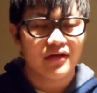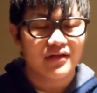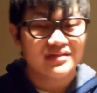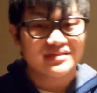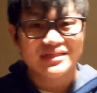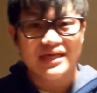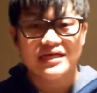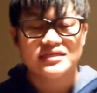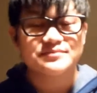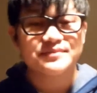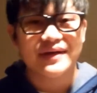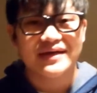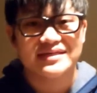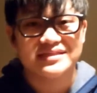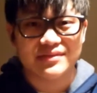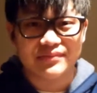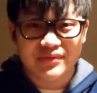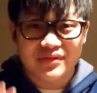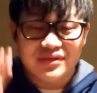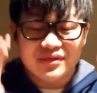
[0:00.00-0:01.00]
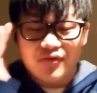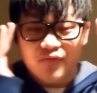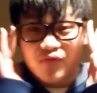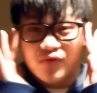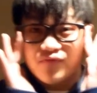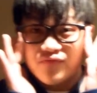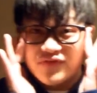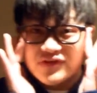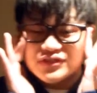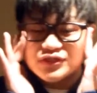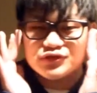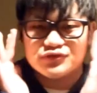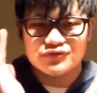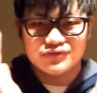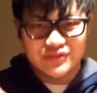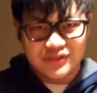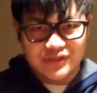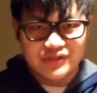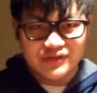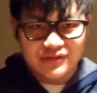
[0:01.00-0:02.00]
The sketch pad is something that we
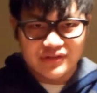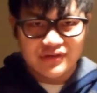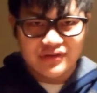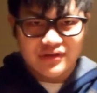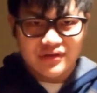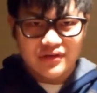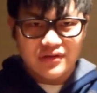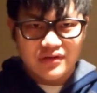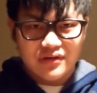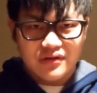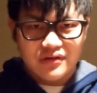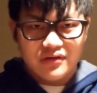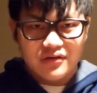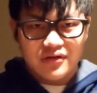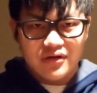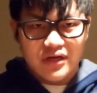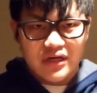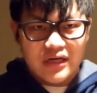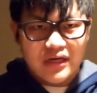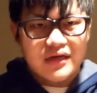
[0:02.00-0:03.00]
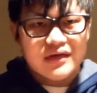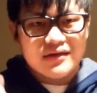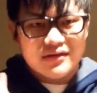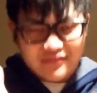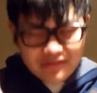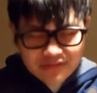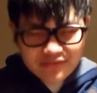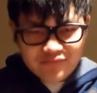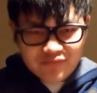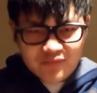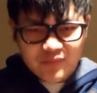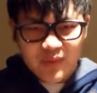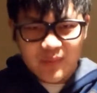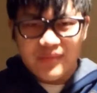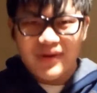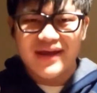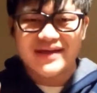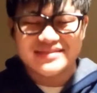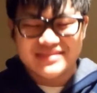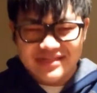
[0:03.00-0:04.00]
visually
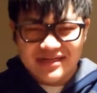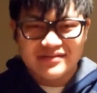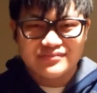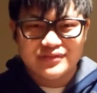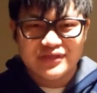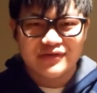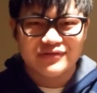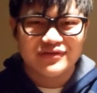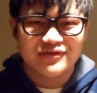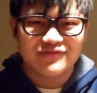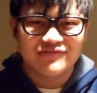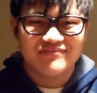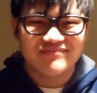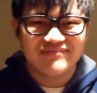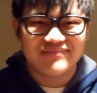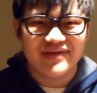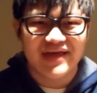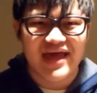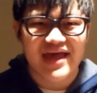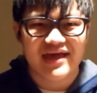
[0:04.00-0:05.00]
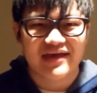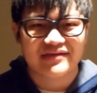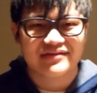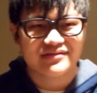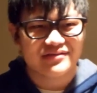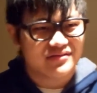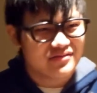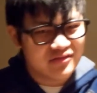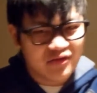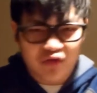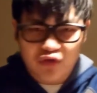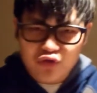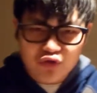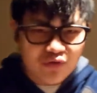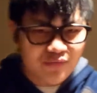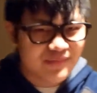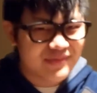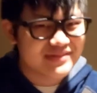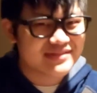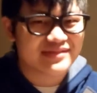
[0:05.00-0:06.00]
remember as an objective, and the
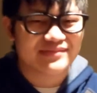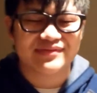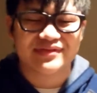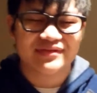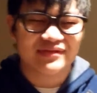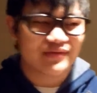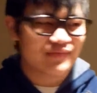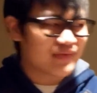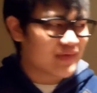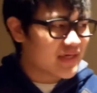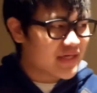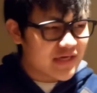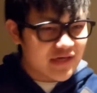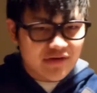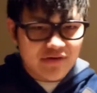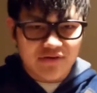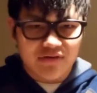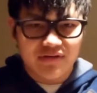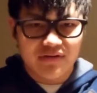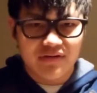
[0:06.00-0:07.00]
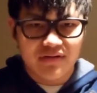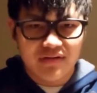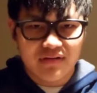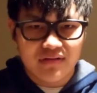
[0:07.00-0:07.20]
loop is something that we hear.